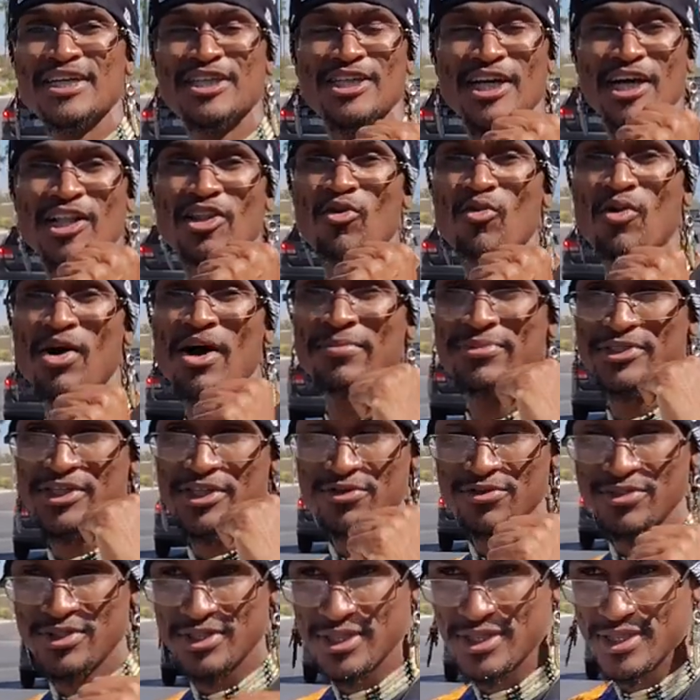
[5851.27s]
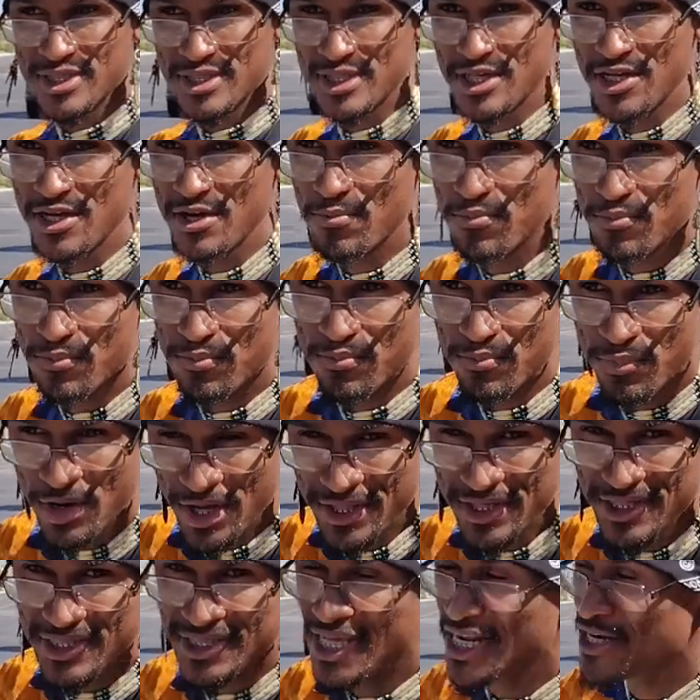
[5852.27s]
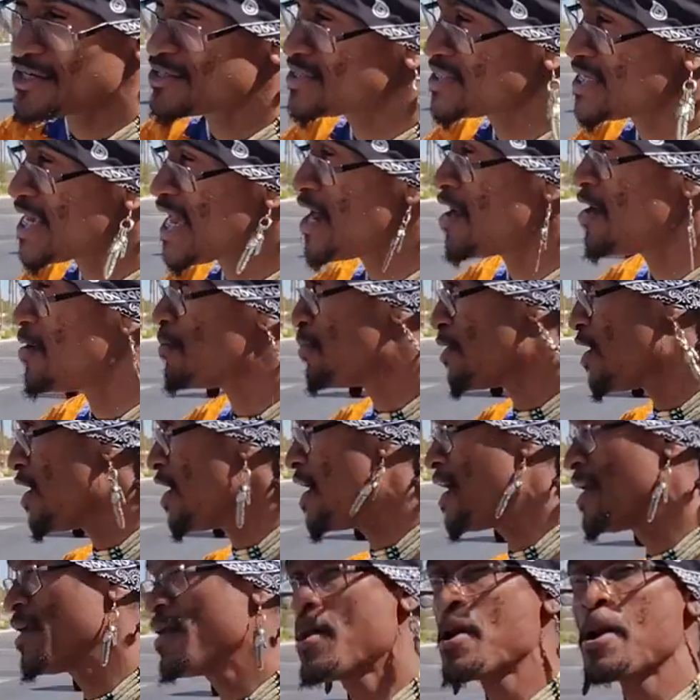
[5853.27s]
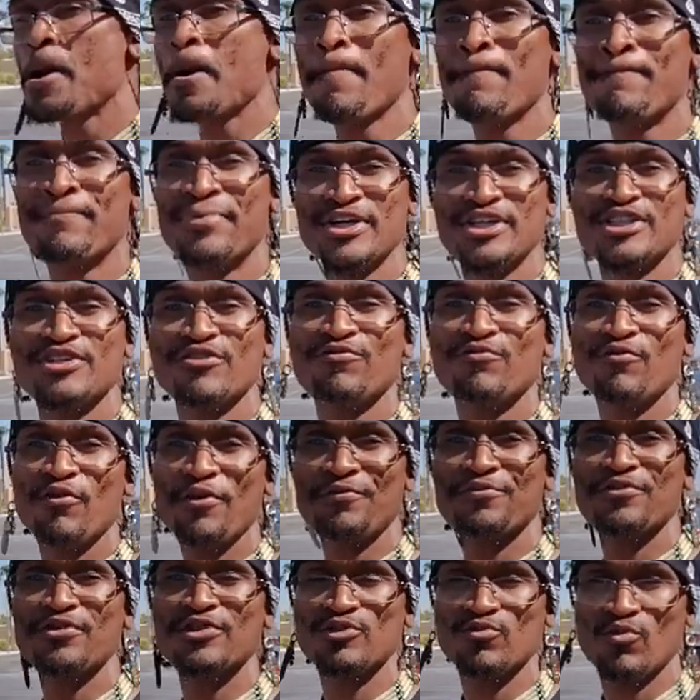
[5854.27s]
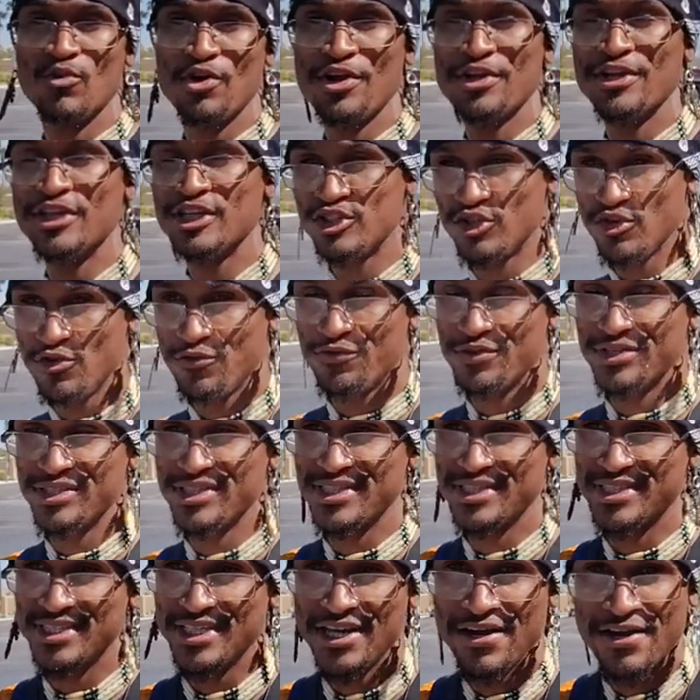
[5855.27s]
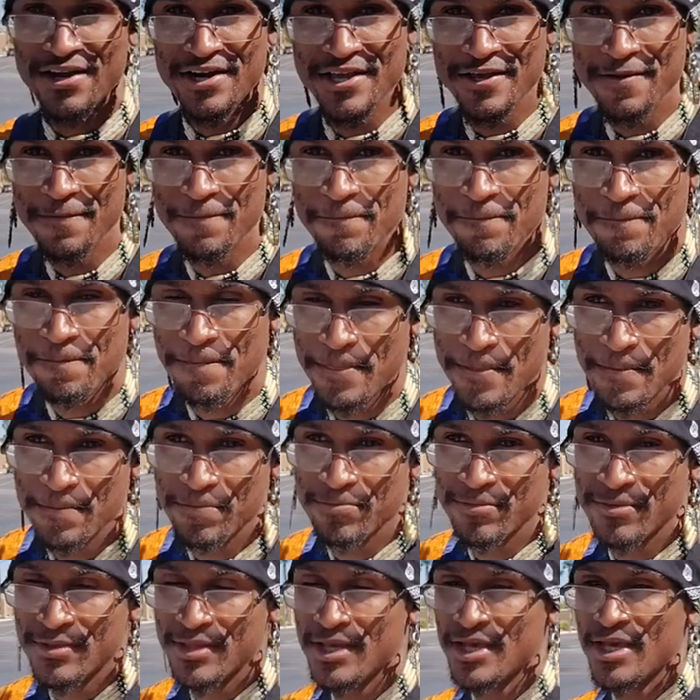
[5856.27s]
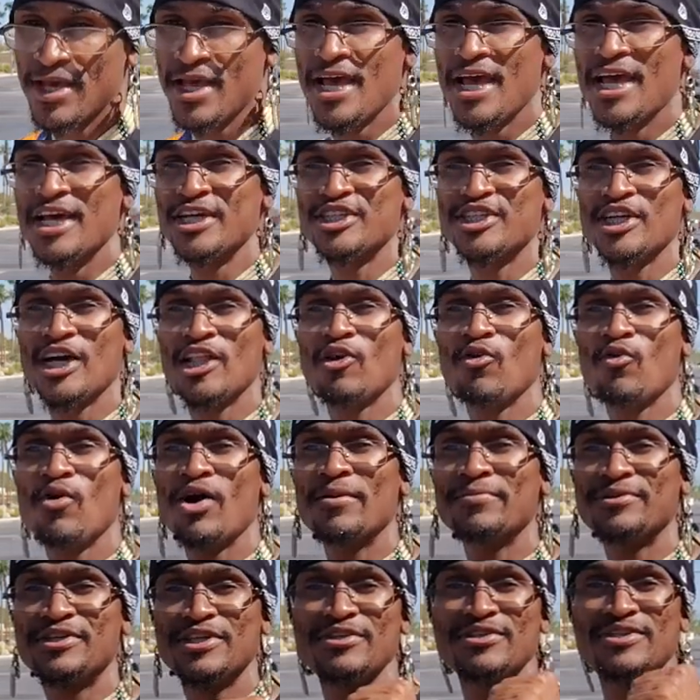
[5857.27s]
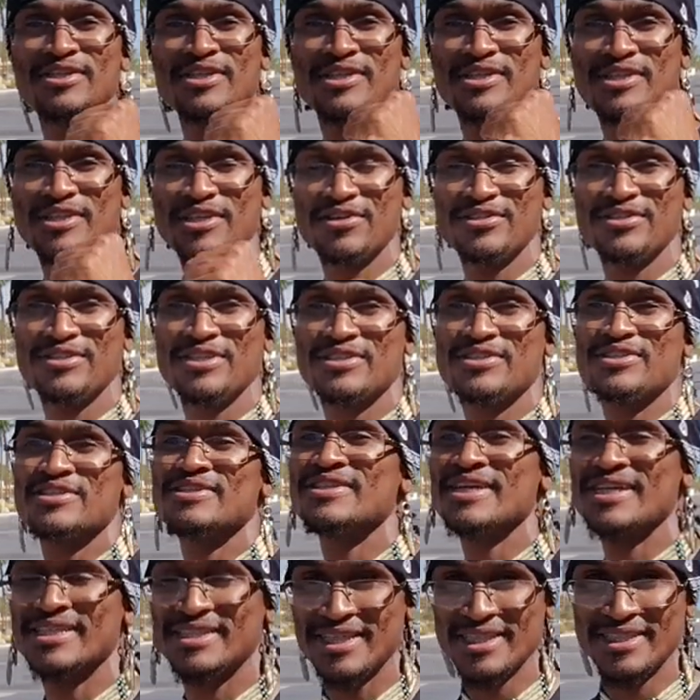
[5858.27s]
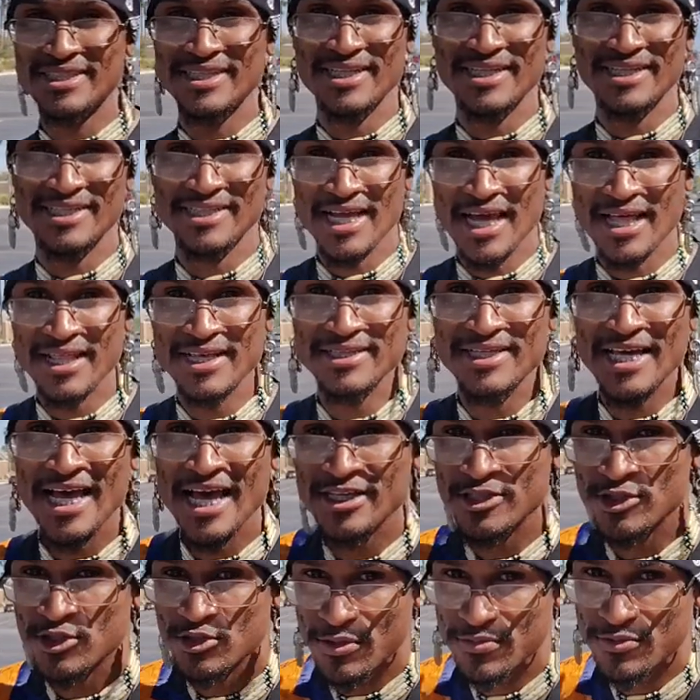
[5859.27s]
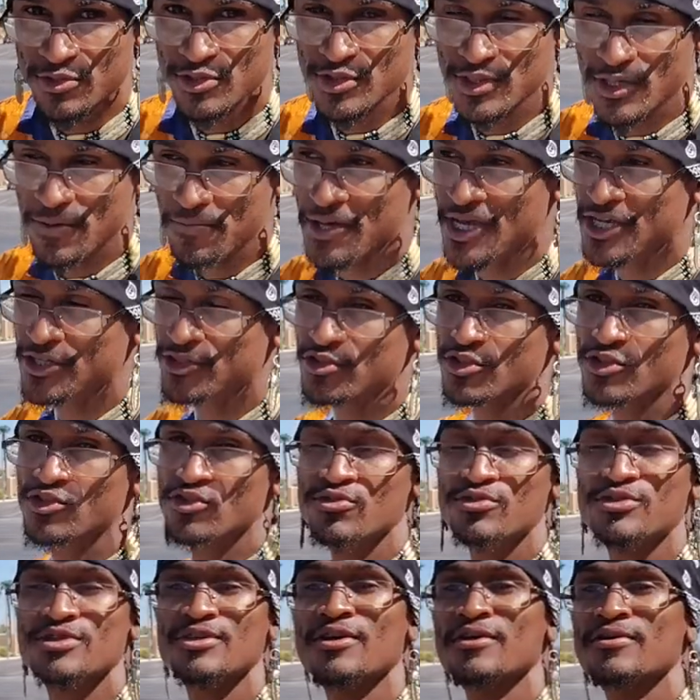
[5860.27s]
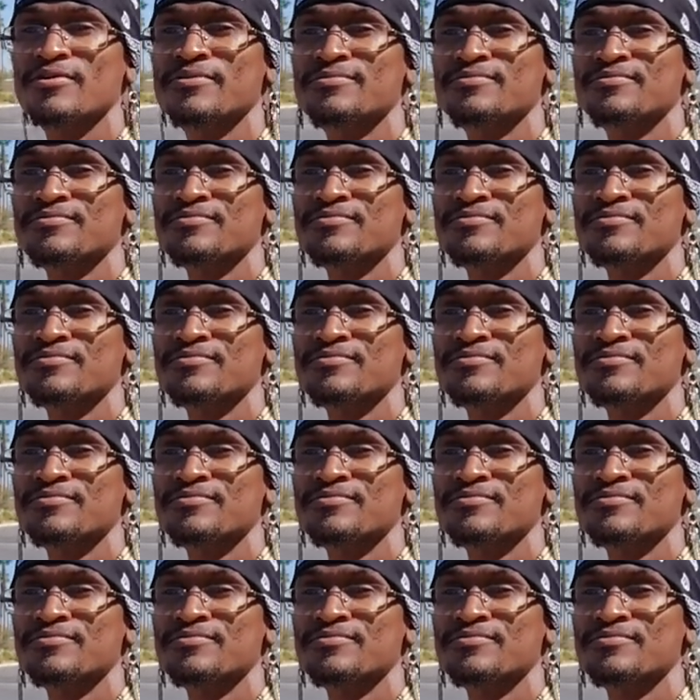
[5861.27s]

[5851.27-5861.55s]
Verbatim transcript: Shalom to you sincere brothers that are scattered abroad, pushing forth this word in truth and sincerity. Shalom to you sincere sisters that listen in silence as the scriptures command you to do so.